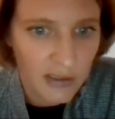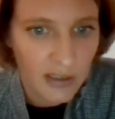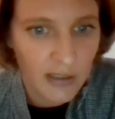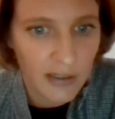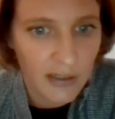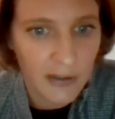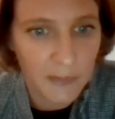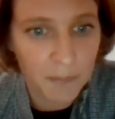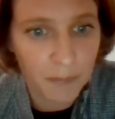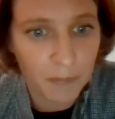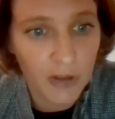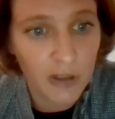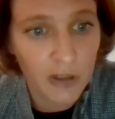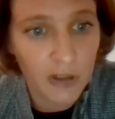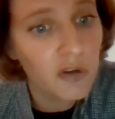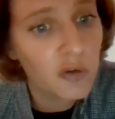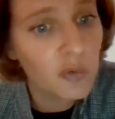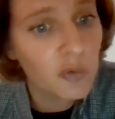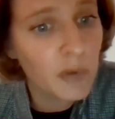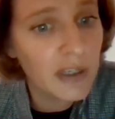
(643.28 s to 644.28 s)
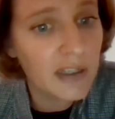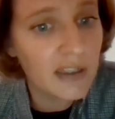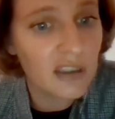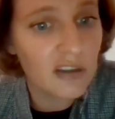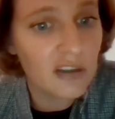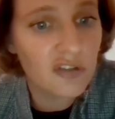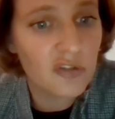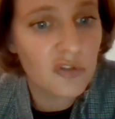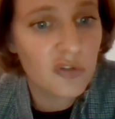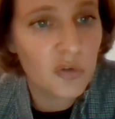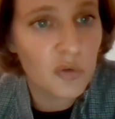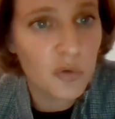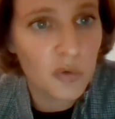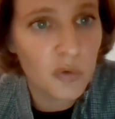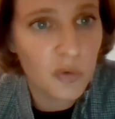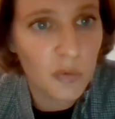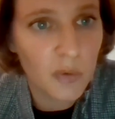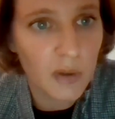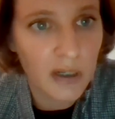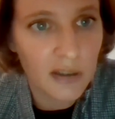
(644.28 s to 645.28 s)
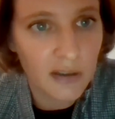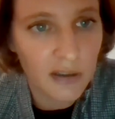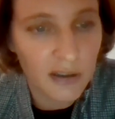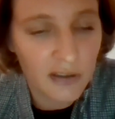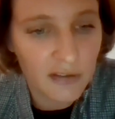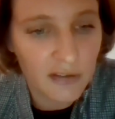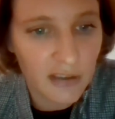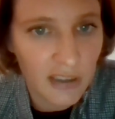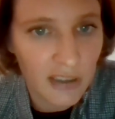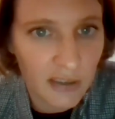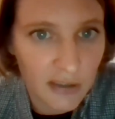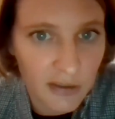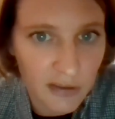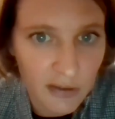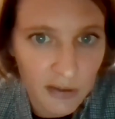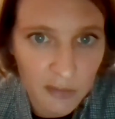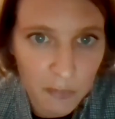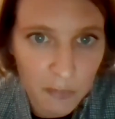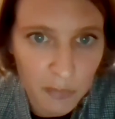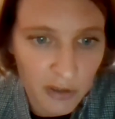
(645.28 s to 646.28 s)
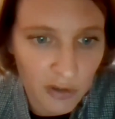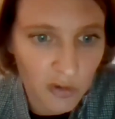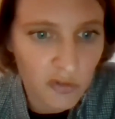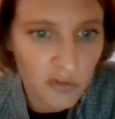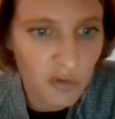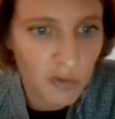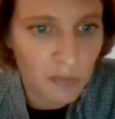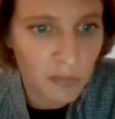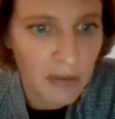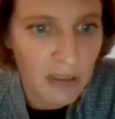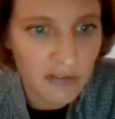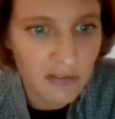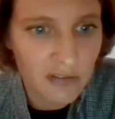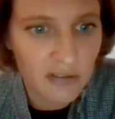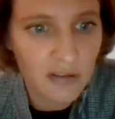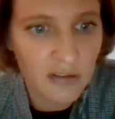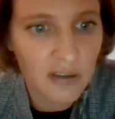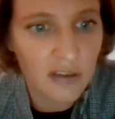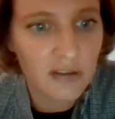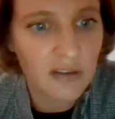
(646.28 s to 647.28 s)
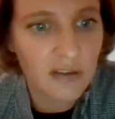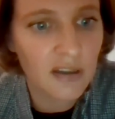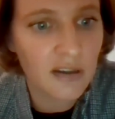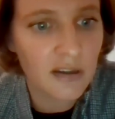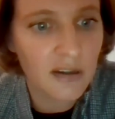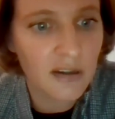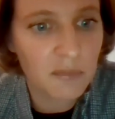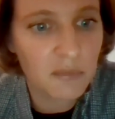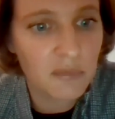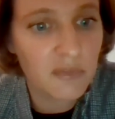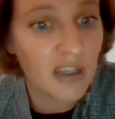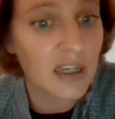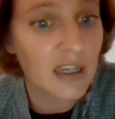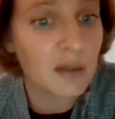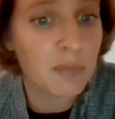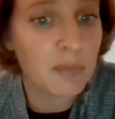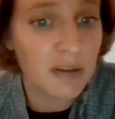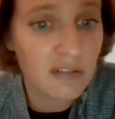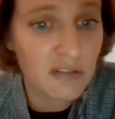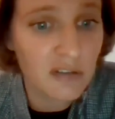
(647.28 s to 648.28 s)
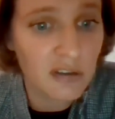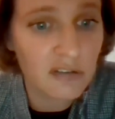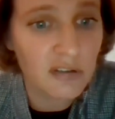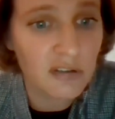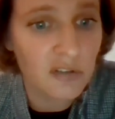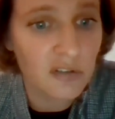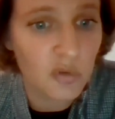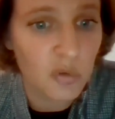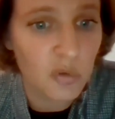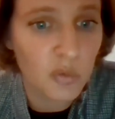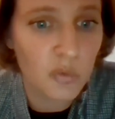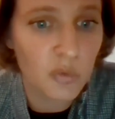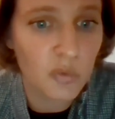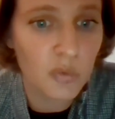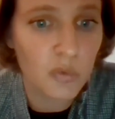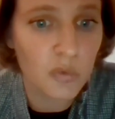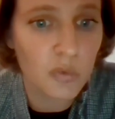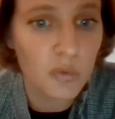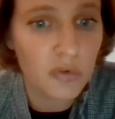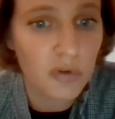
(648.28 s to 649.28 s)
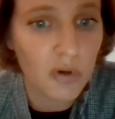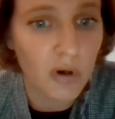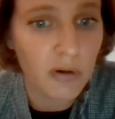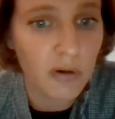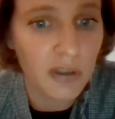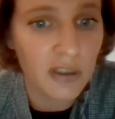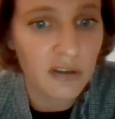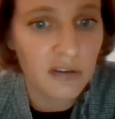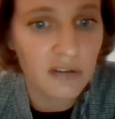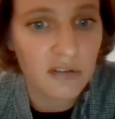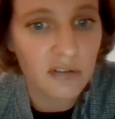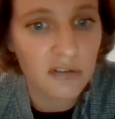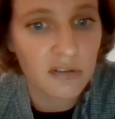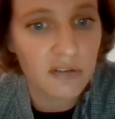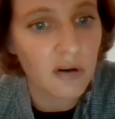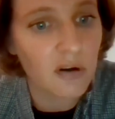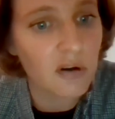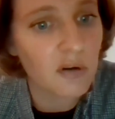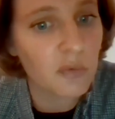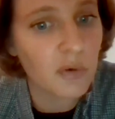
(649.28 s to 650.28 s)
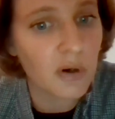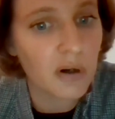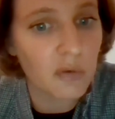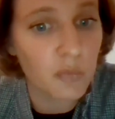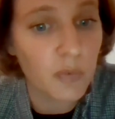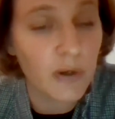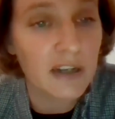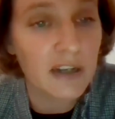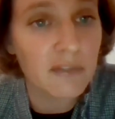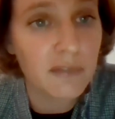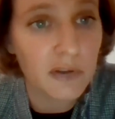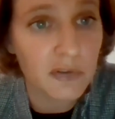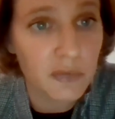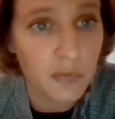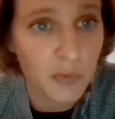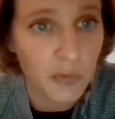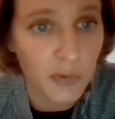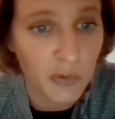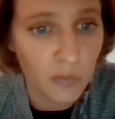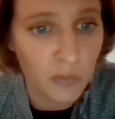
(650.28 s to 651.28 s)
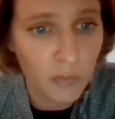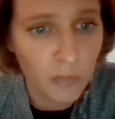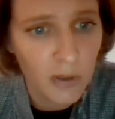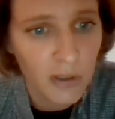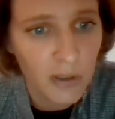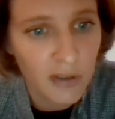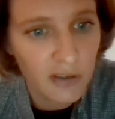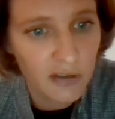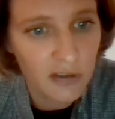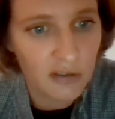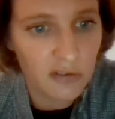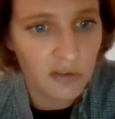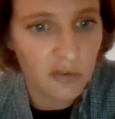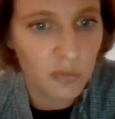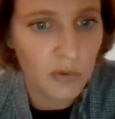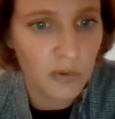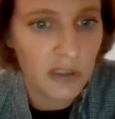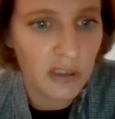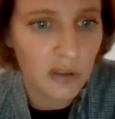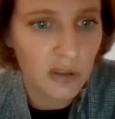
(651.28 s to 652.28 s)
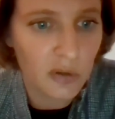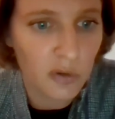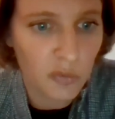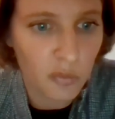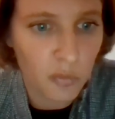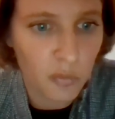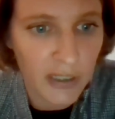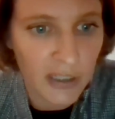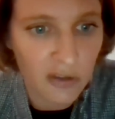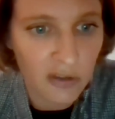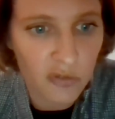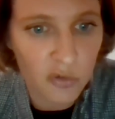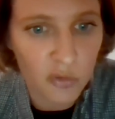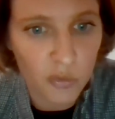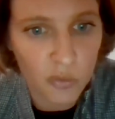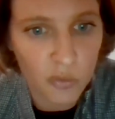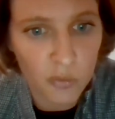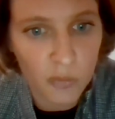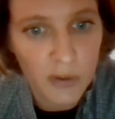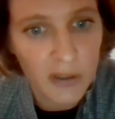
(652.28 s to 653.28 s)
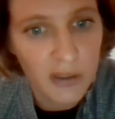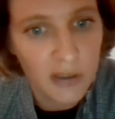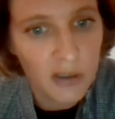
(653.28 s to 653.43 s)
Another way is to, I think Bryn also mentioned it, tag businesses whose audiences are relevant for you. This is really a good way to